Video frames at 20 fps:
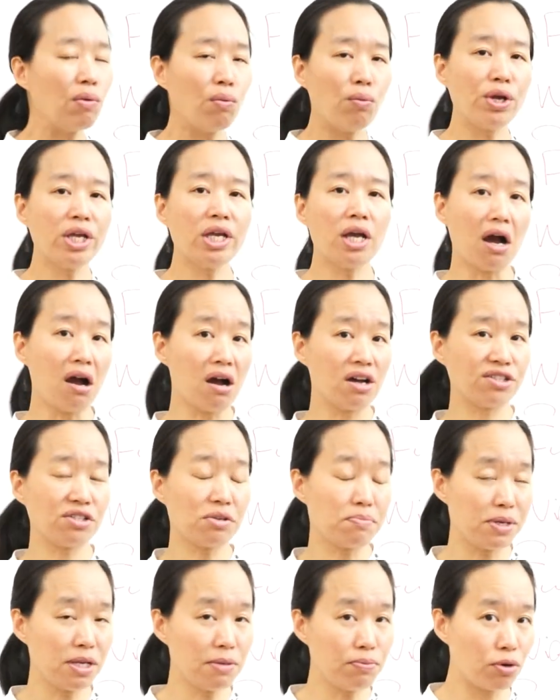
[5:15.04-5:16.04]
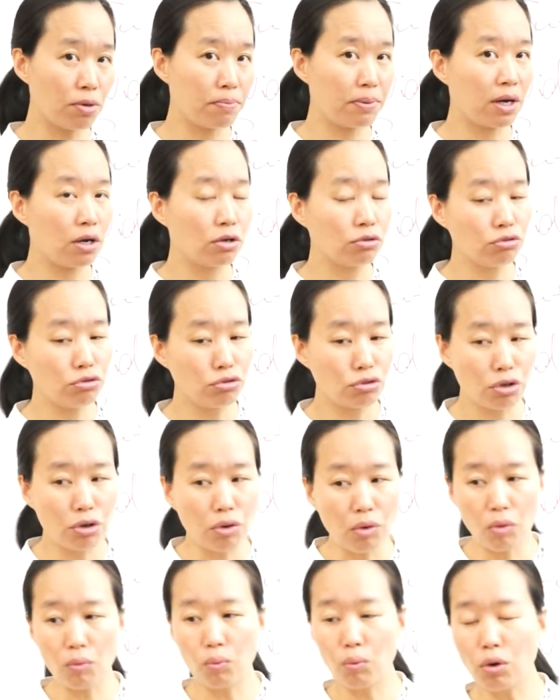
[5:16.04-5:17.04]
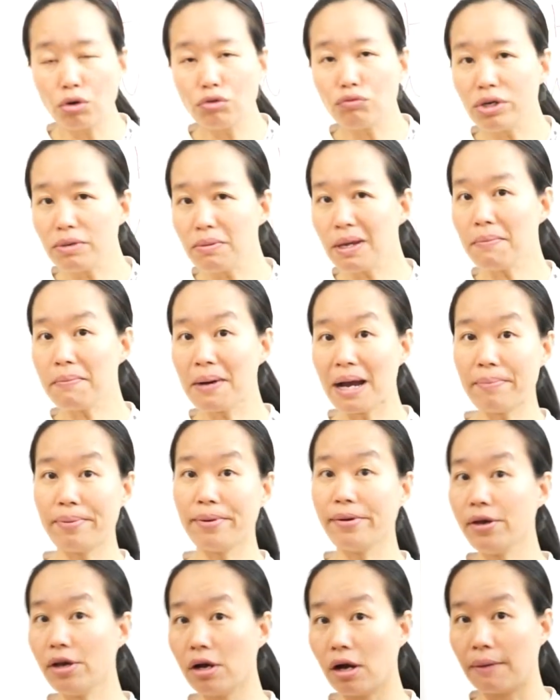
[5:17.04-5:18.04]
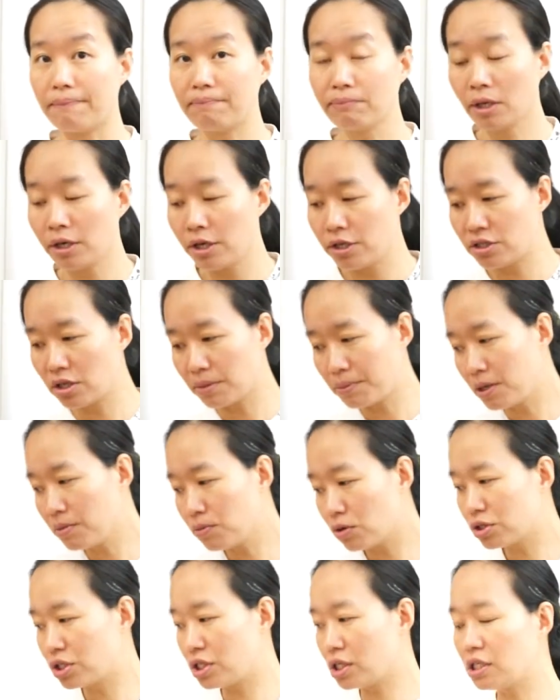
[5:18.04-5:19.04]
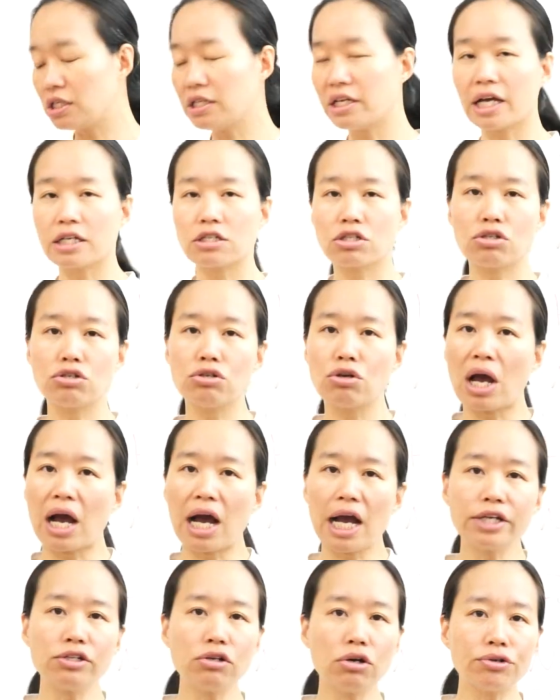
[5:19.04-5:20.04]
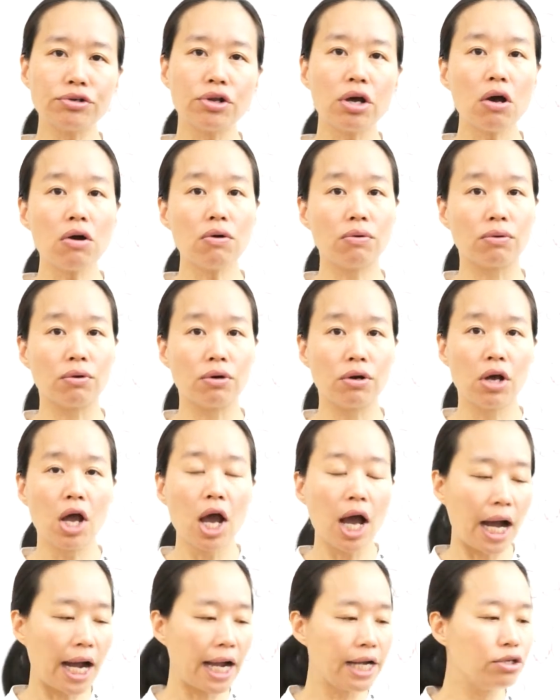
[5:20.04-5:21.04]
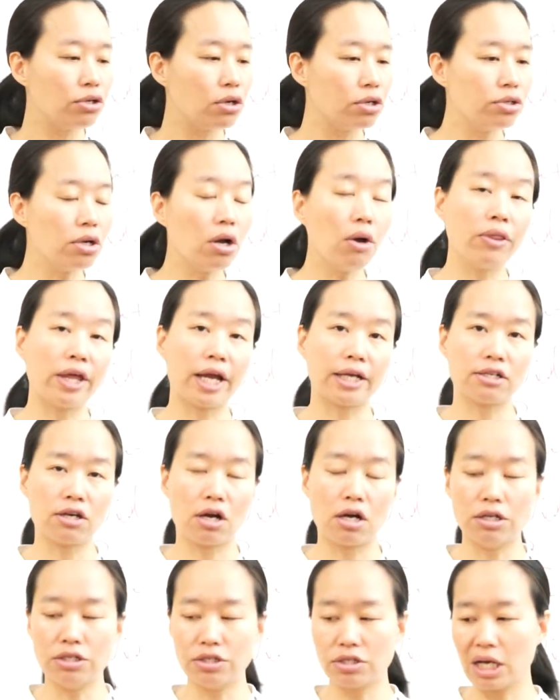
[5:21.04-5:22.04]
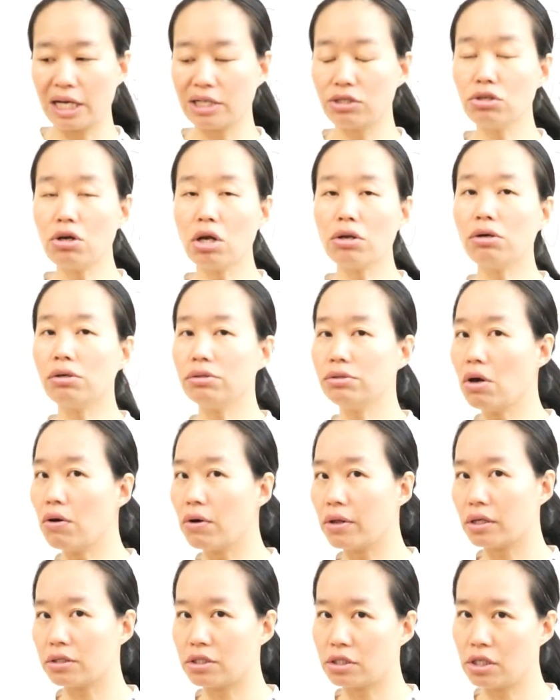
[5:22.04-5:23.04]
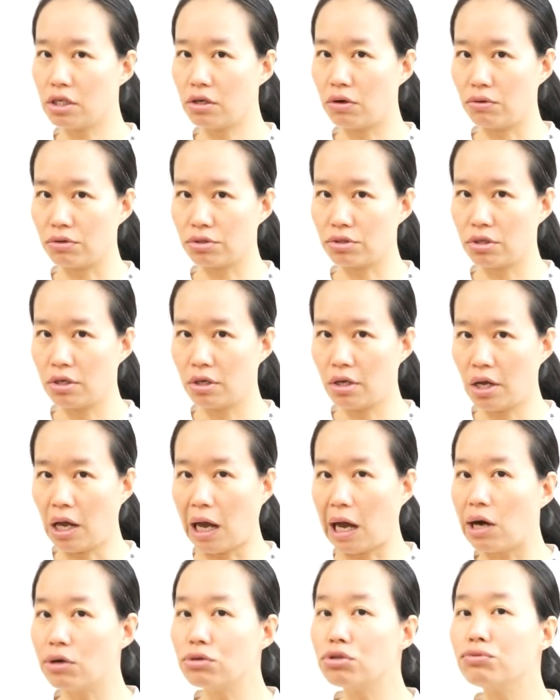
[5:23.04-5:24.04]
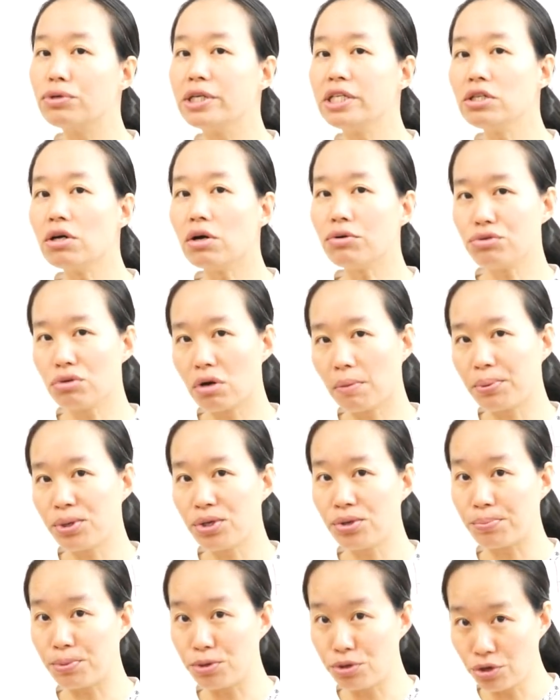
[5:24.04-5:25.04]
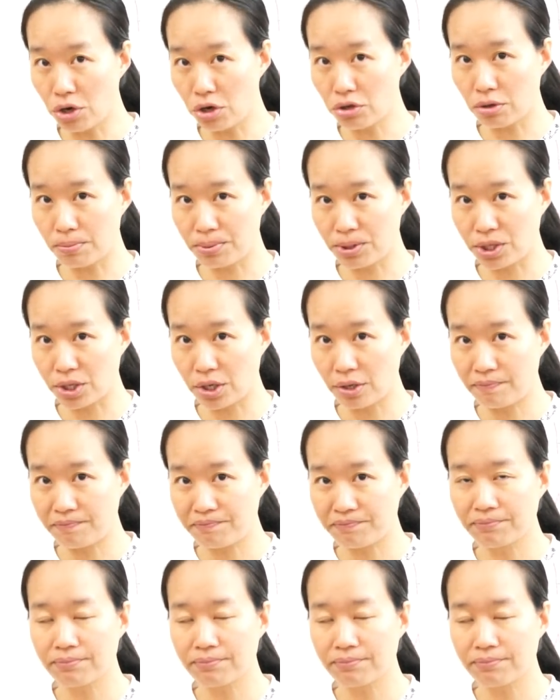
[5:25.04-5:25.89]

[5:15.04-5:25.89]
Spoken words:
We ask the people about, what do we mean by peer? Is that people sitting next to you? I don't know. I don't know their talents. I do not know their skills. How do we know you're beyond a peer?